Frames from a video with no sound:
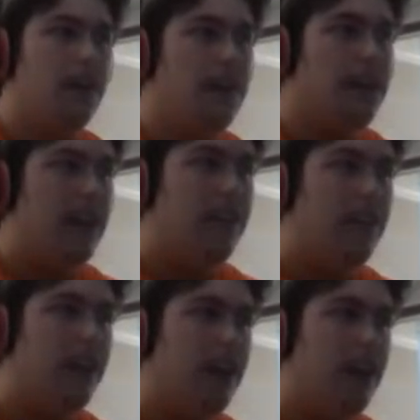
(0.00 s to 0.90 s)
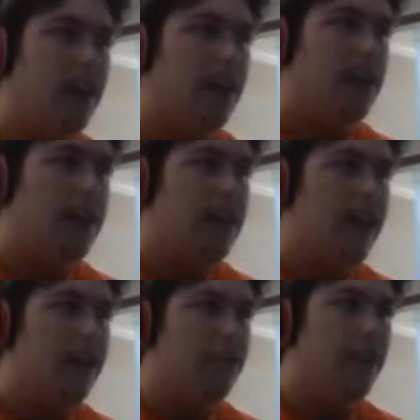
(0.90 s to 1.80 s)
that is on the
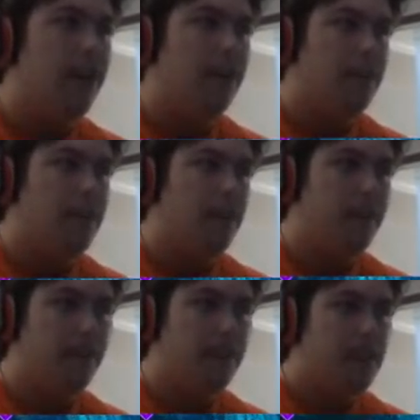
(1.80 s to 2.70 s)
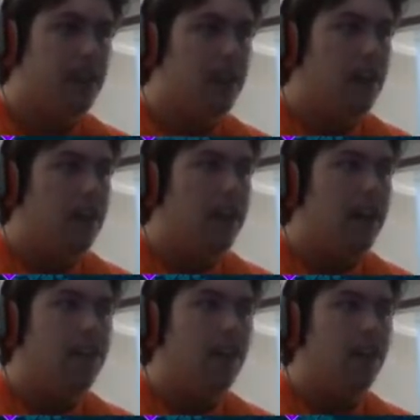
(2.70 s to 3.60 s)
daily trial symbol.
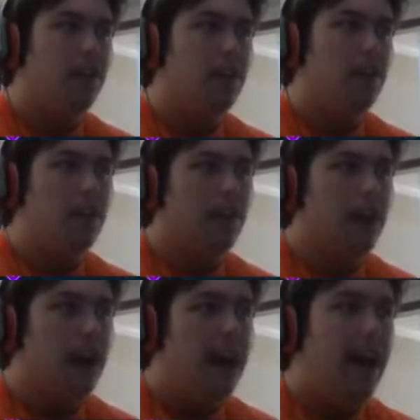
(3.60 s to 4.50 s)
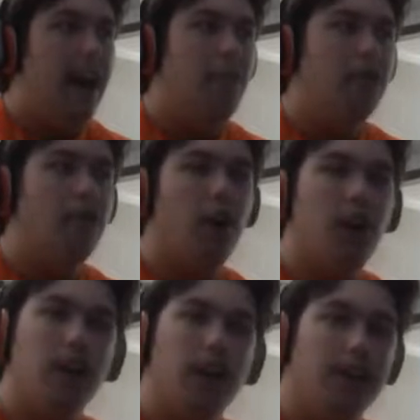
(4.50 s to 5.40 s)
That'll tell you how much
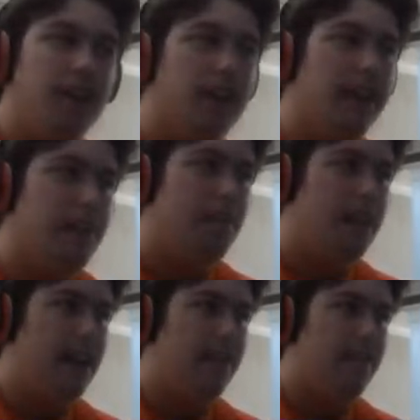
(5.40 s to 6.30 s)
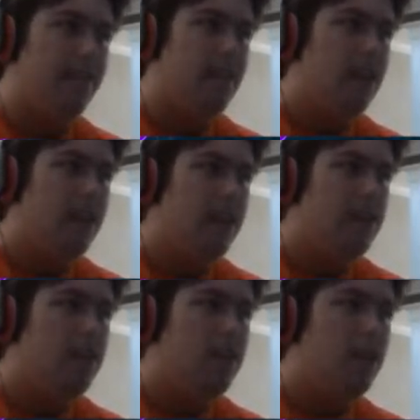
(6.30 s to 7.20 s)
harder is it going to be.
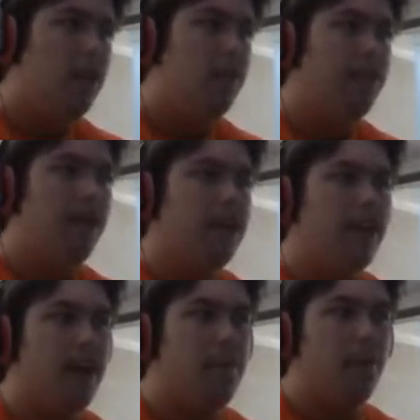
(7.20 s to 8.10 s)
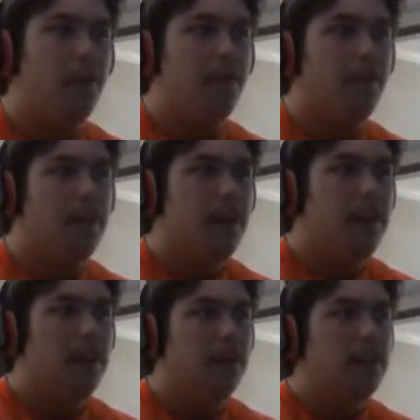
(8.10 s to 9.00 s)
So, for example,
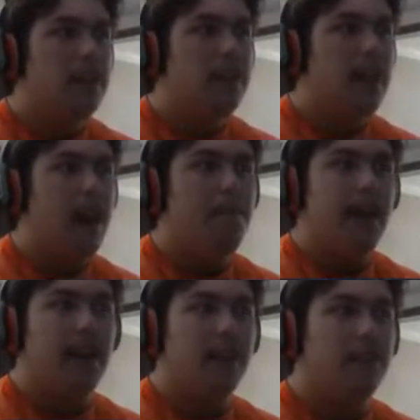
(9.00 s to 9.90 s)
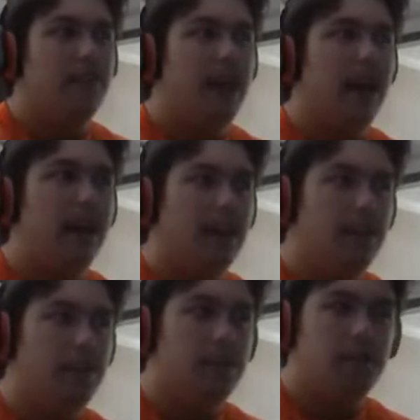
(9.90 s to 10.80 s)
the epic
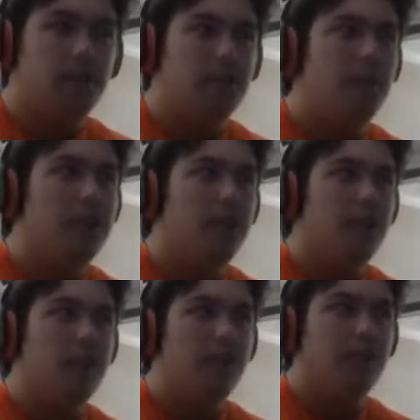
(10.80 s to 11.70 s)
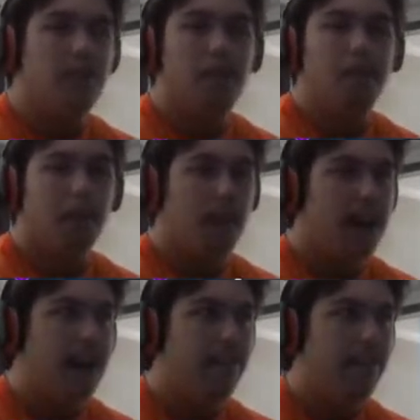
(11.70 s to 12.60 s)
challenge, which is 3,
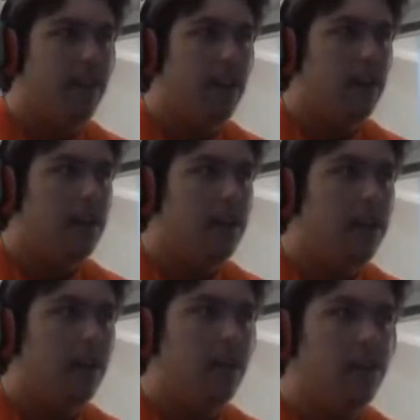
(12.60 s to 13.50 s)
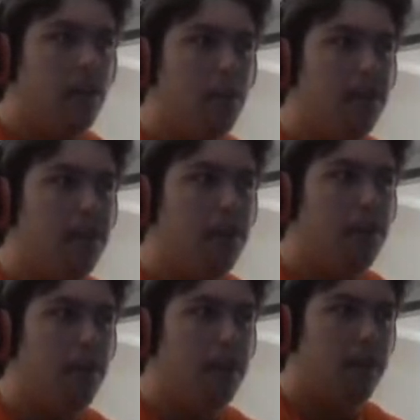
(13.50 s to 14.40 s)
the Roman
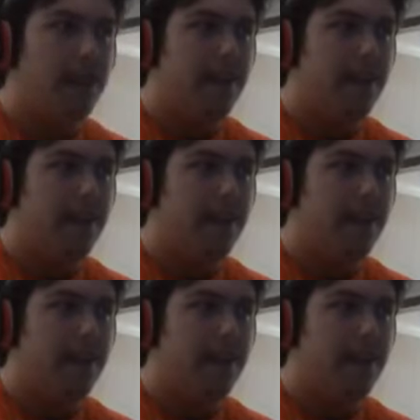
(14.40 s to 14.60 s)
numeral 3,